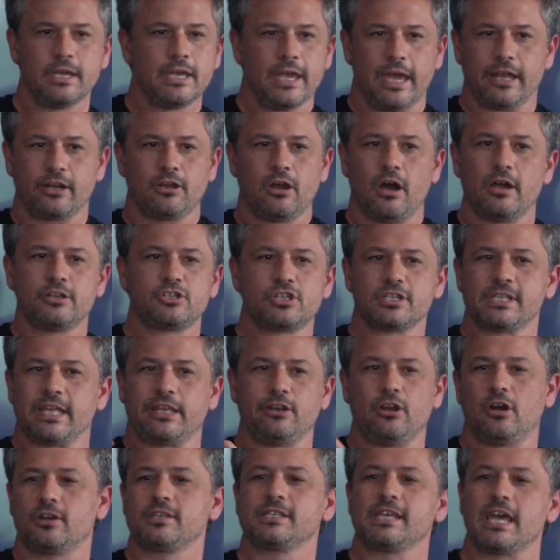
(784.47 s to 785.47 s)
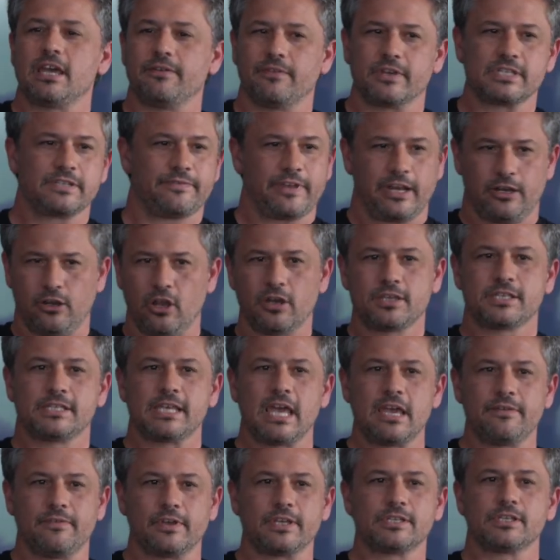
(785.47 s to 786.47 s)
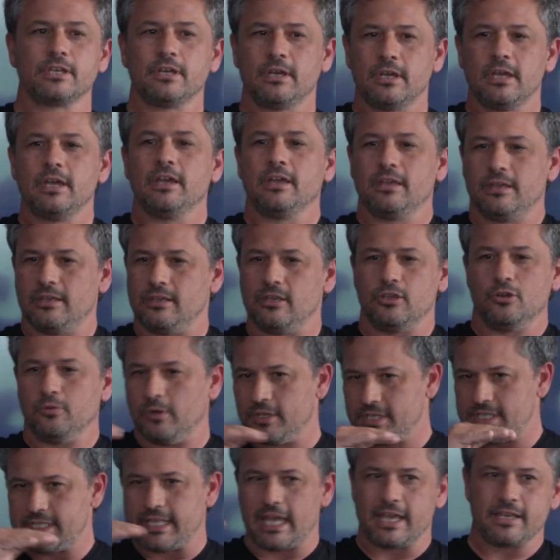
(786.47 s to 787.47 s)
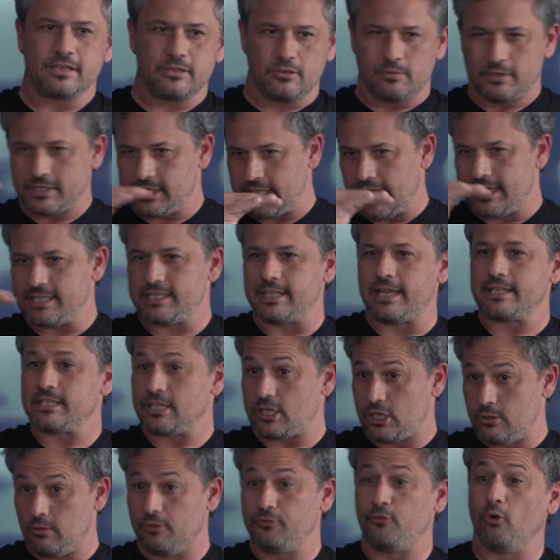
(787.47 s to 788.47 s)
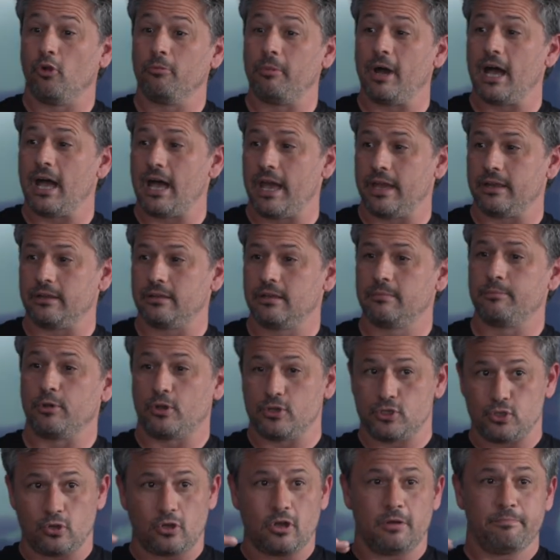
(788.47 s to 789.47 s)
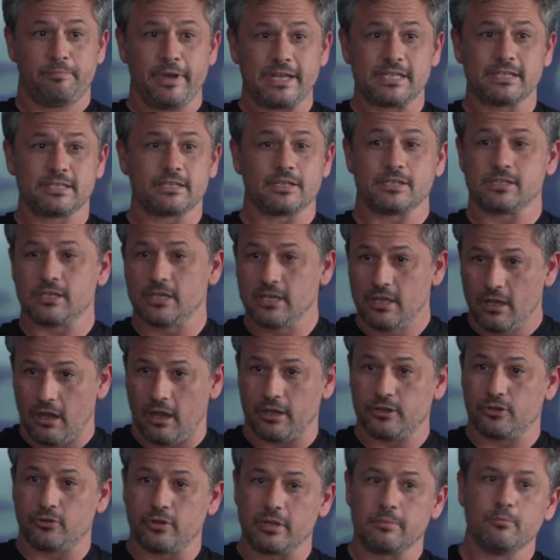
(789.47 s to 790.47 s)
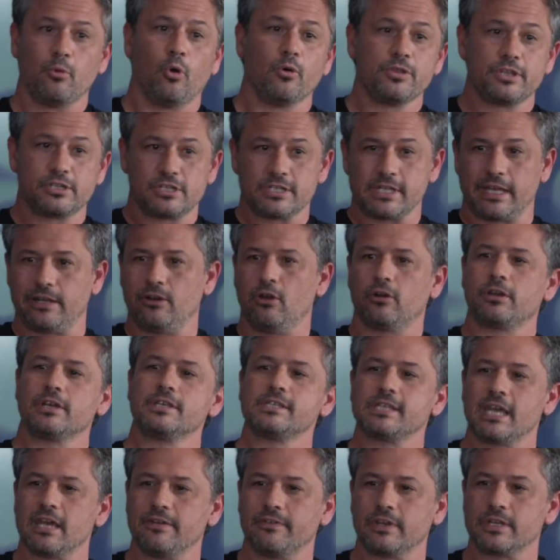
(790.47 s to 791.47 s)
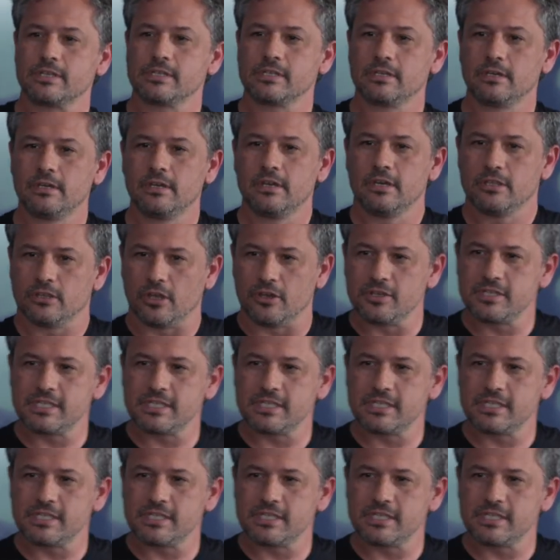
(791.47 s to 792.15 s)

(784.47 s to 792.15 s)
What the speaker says: It can't just unlock savings. If it unlocks savings, you will stay static, you will fall behind because your competitors are doing more than just unlocking savings. Those